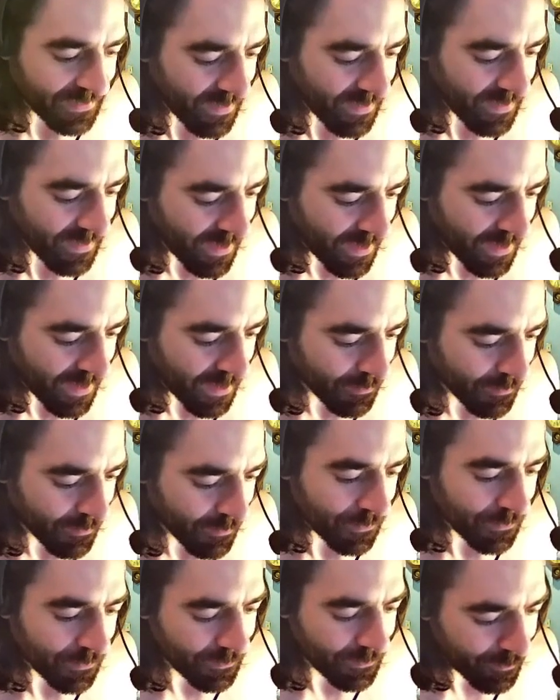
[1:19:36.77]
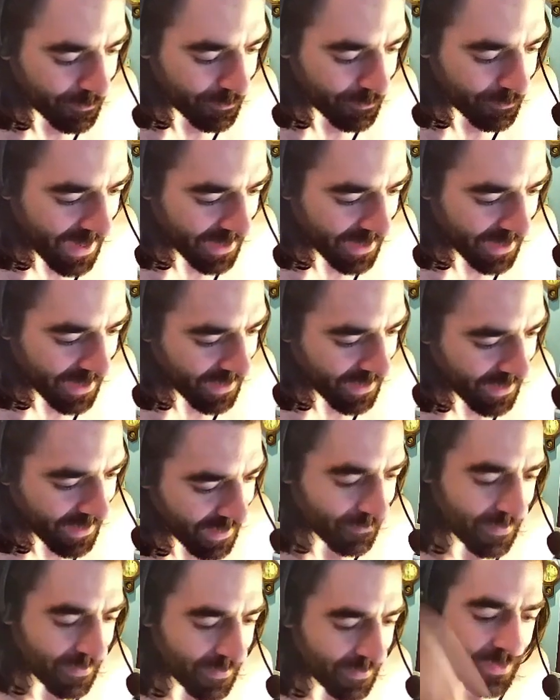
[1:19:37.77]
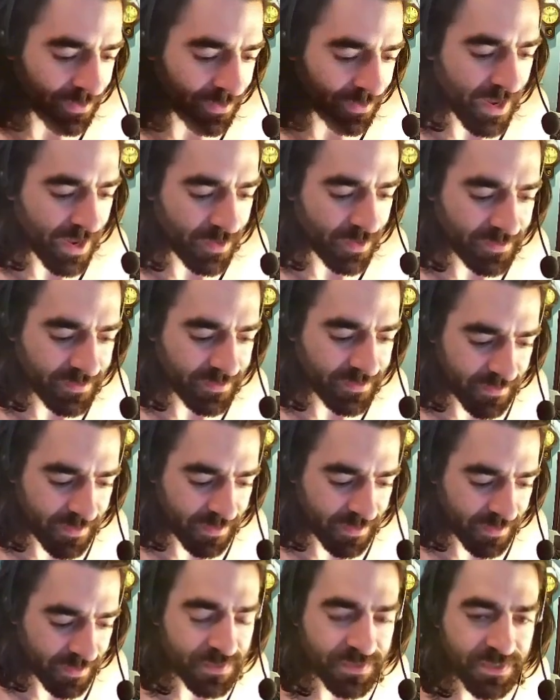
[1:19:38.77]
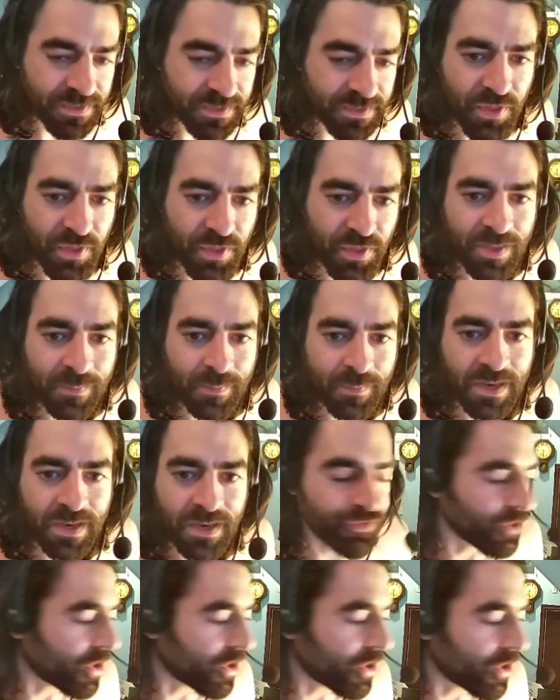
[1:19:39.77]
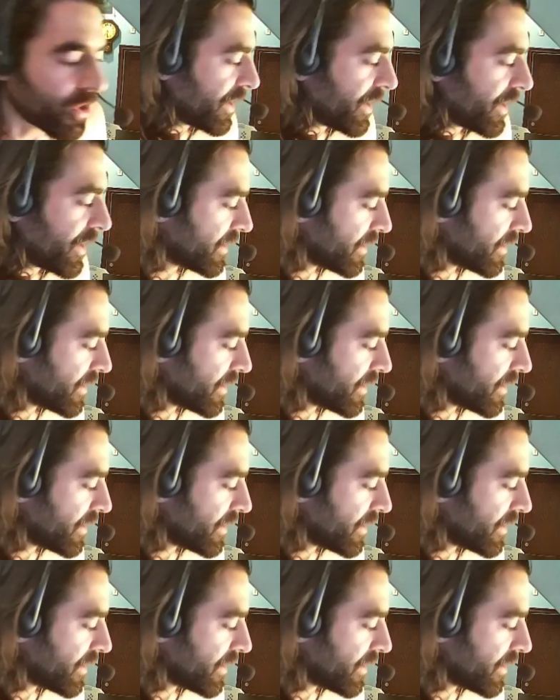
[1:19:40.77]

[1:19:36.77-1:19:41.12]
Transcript: Back then, I don't know. This was a 30-minute drawing,